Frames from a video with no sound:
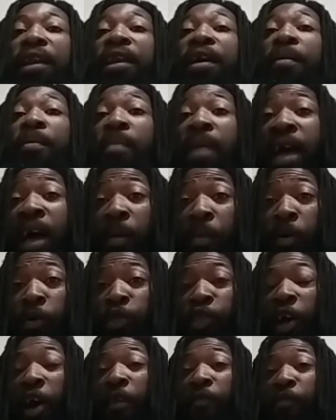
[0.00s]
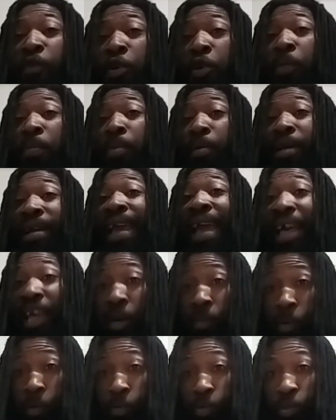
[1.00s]
Now, mammals are vertebrate
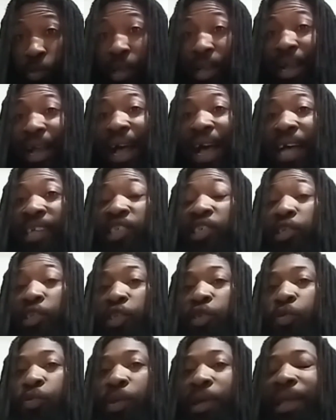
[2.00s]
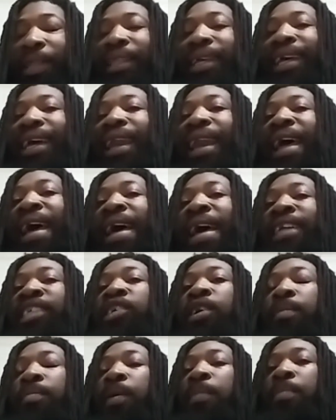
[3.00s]
animals constituting the
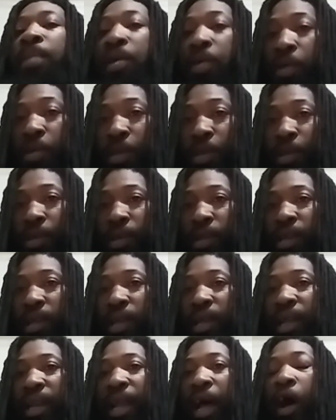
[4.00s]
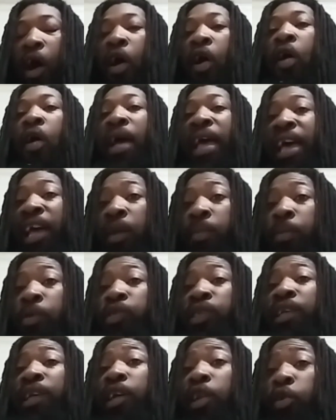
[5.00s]
class Mammalia. Now, all
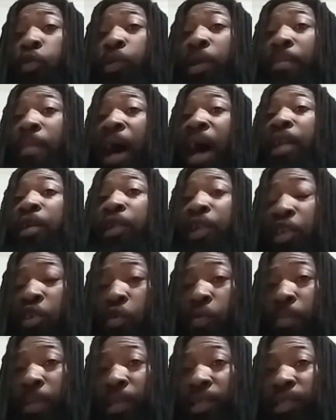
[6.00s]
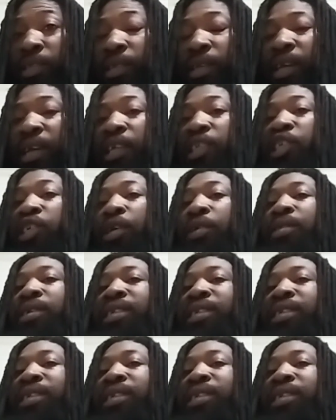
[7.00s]
animals, including modern humans, share